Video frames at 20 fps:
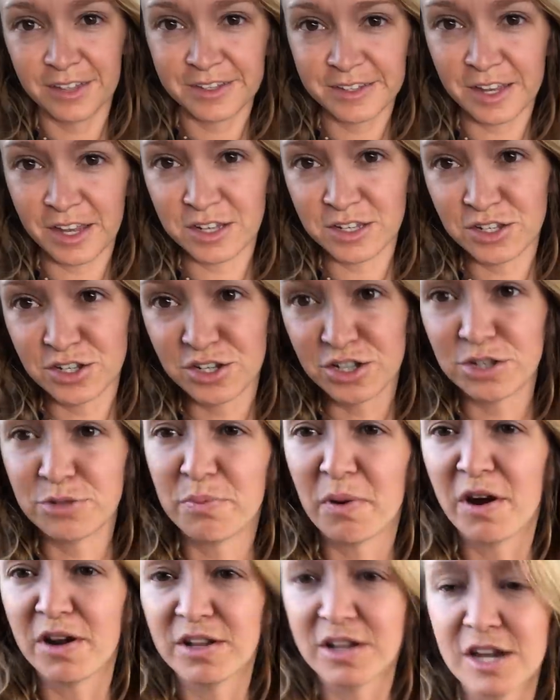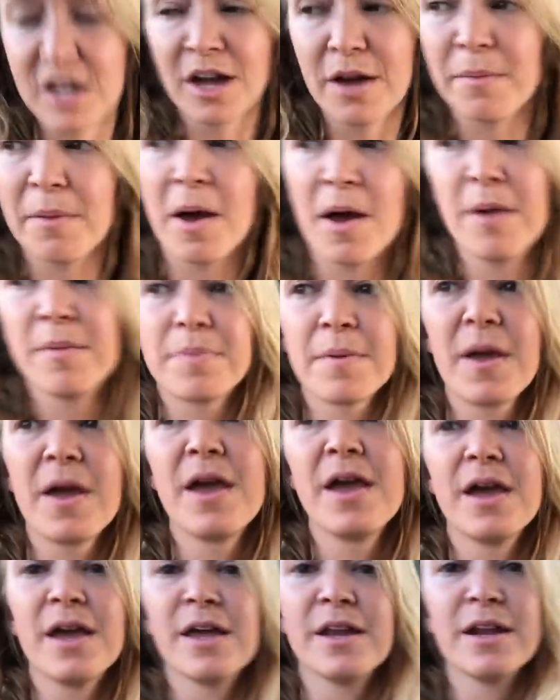sun's just barely come up
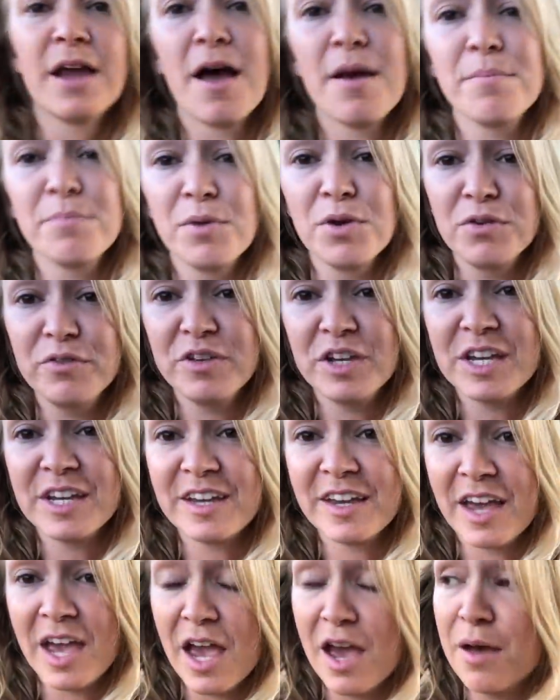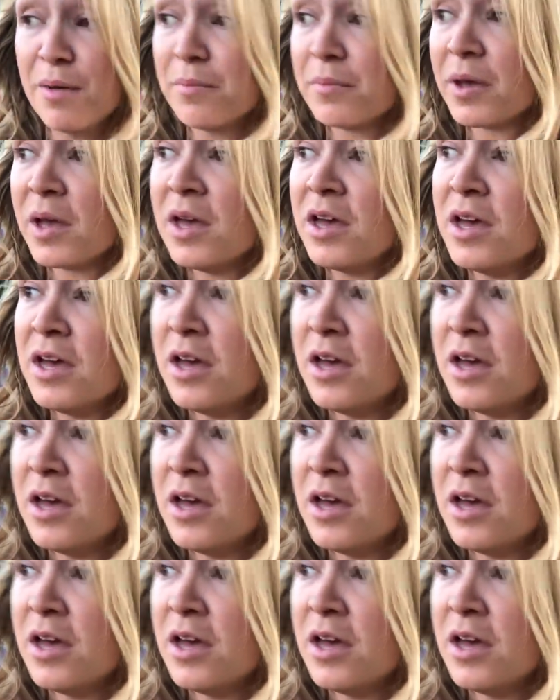and I'm moving camp